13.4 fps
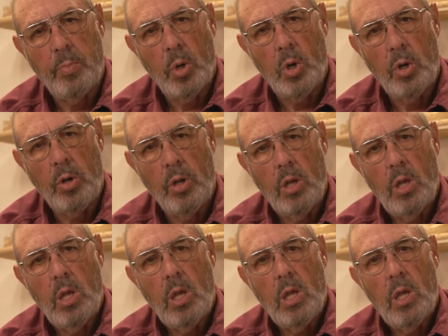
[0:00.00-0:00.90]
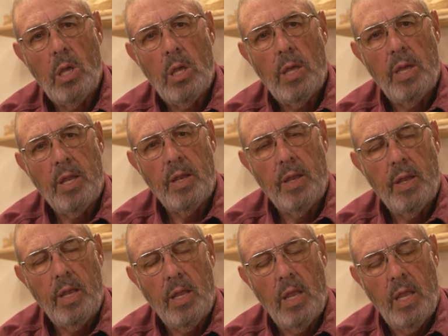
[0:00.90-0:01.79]
bird and,
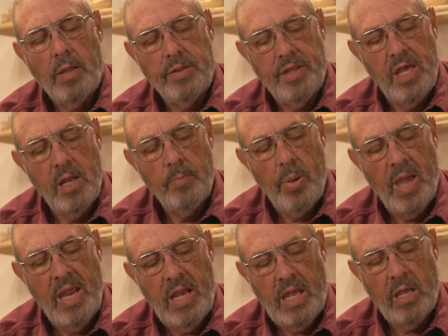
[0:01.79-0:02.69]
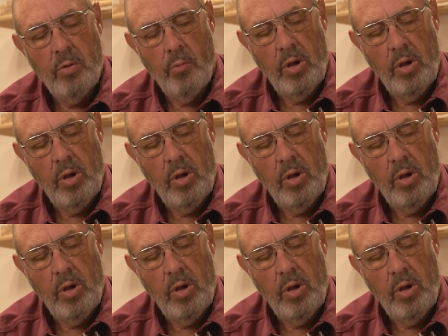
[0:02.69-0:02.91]
and then painting it